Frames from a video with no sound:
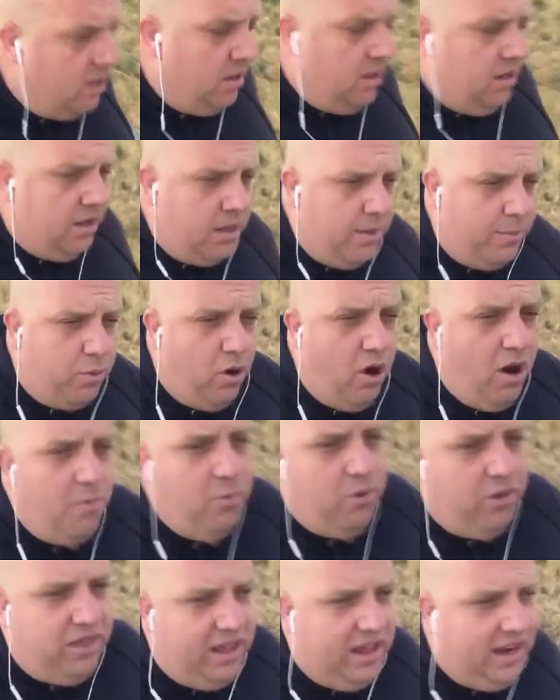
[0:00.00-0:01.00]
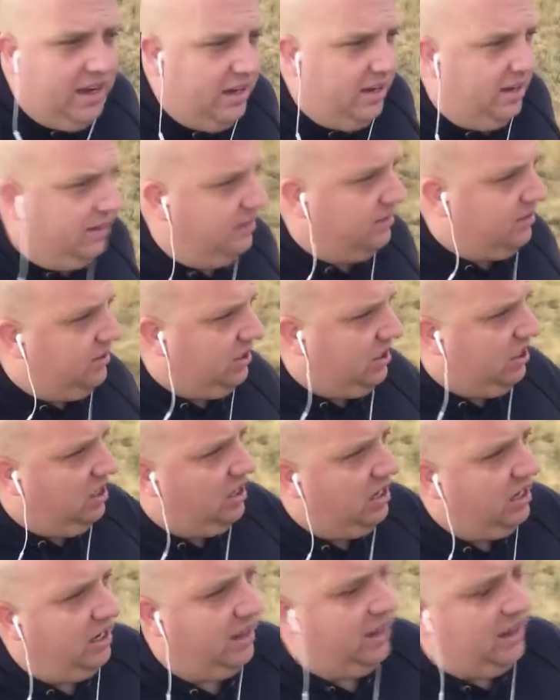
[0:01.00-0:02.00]
The problem with that is
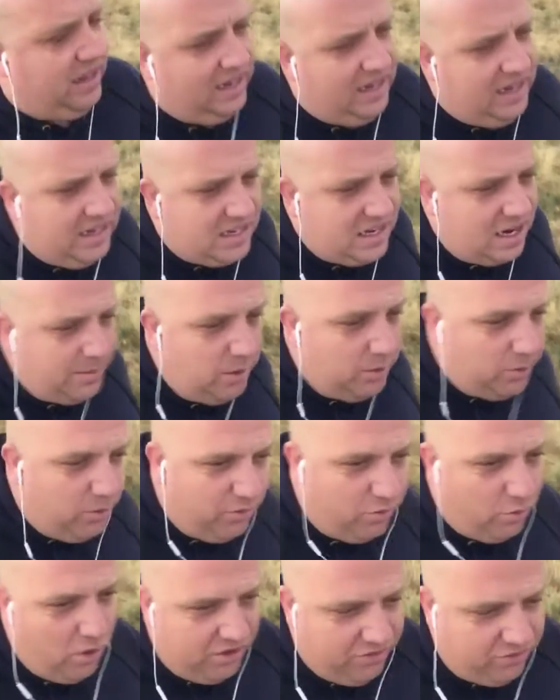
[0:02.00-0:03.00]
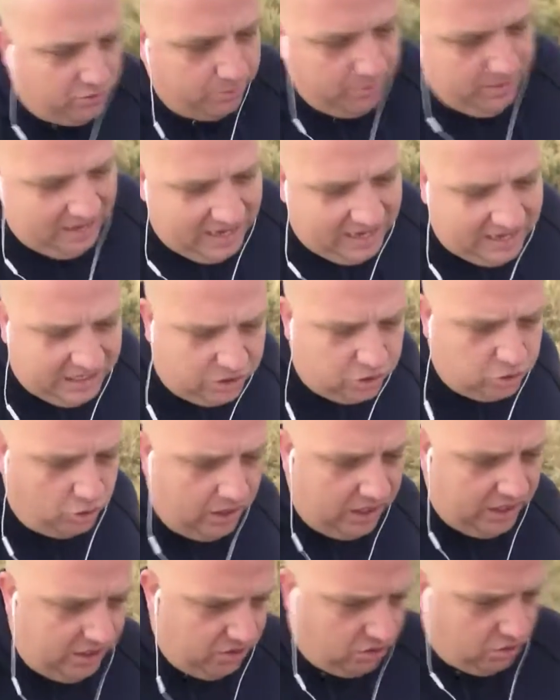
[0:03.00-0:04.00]
that anytime you move away from any
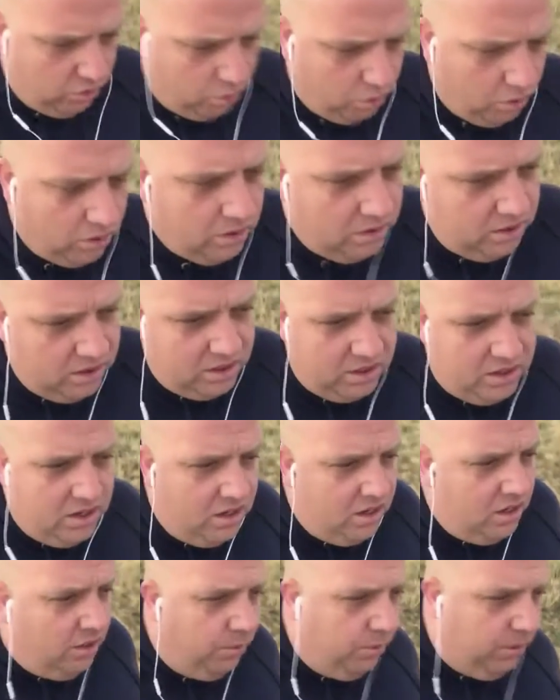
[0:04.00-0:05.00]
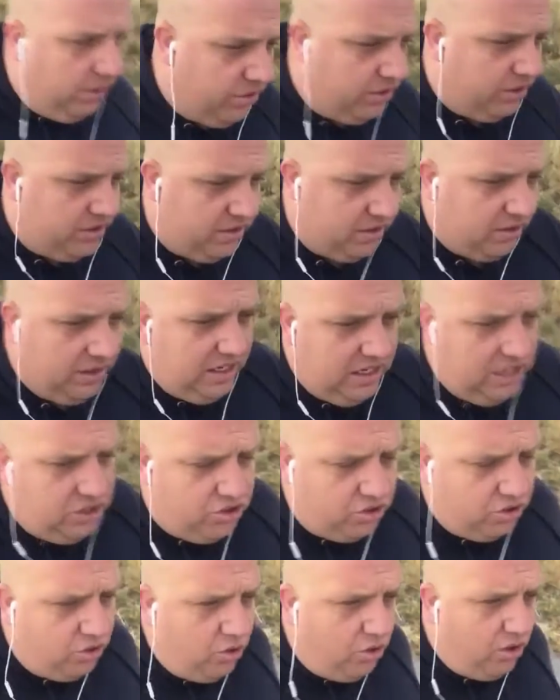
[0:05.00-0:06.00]
training tool, whether it's a
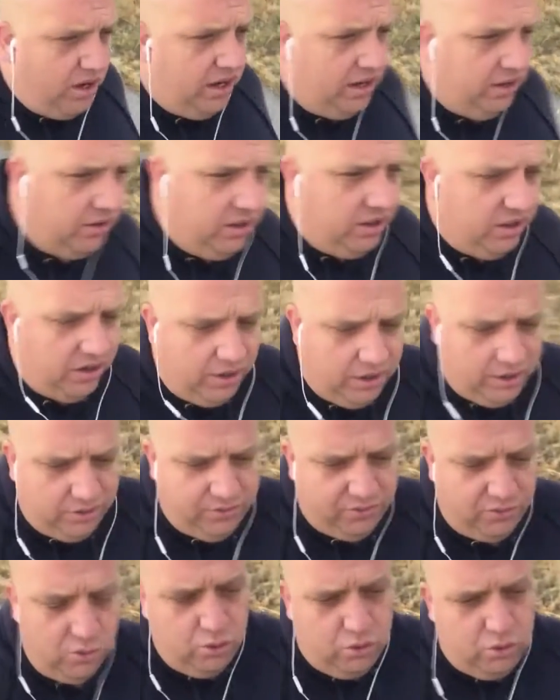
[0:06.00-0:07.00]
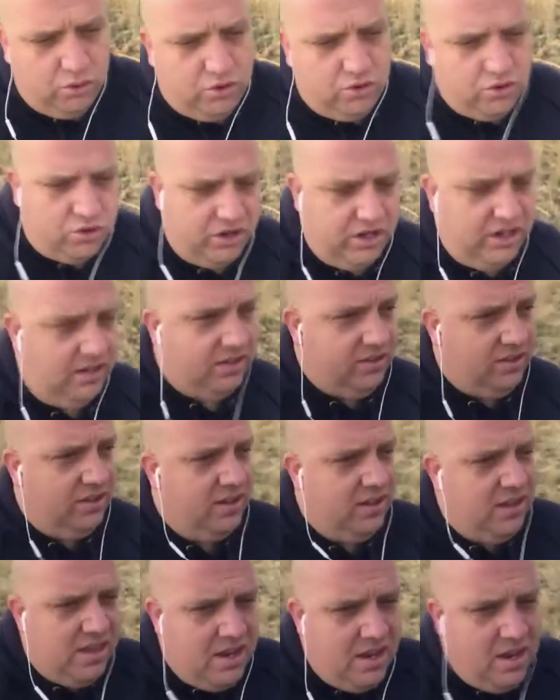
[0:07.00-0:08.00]
leash, a crate, food, treats,
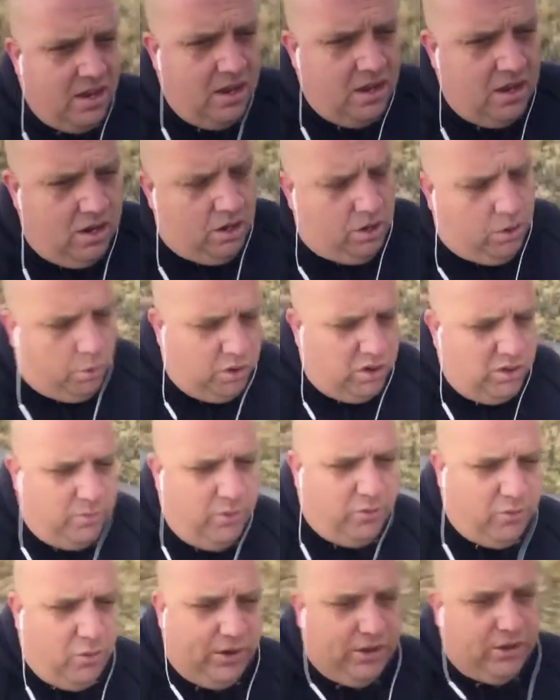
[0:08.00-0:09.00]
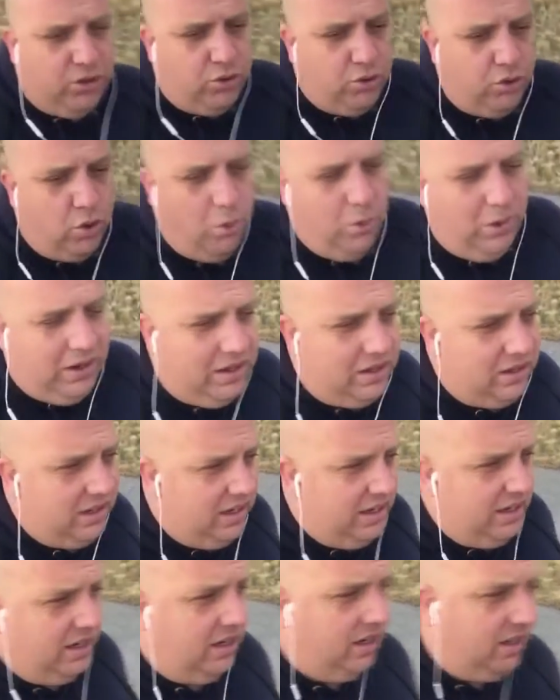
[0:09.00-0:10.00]
when you move away too
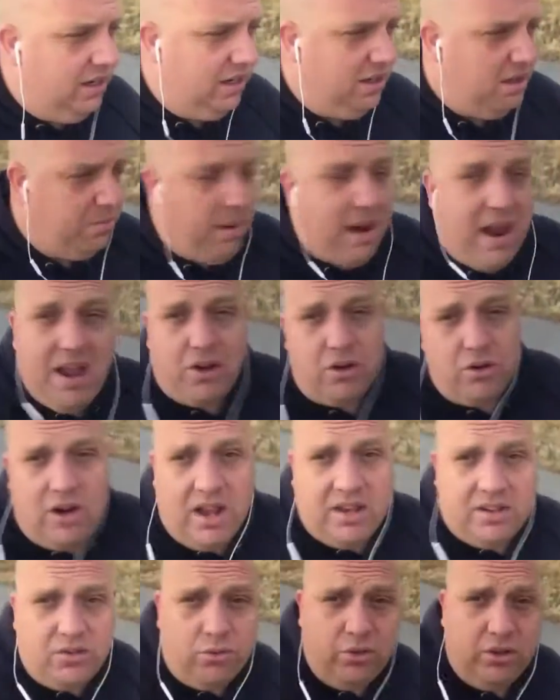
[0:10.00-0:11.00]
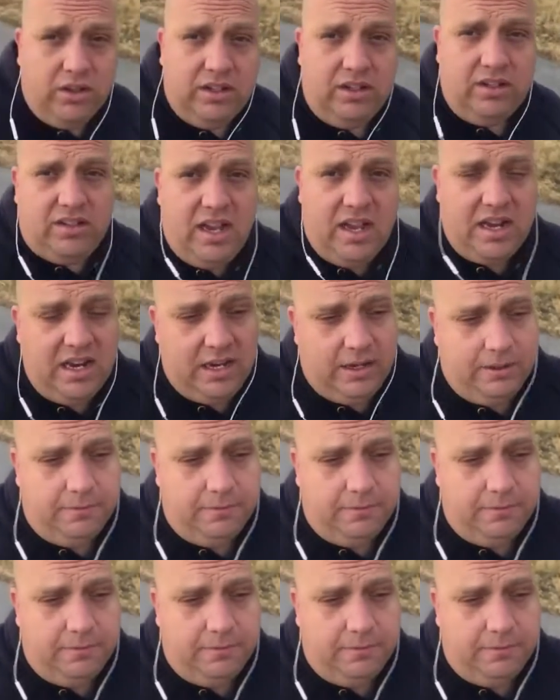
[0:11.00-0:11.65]
quickly, the pattern hasn't really set in.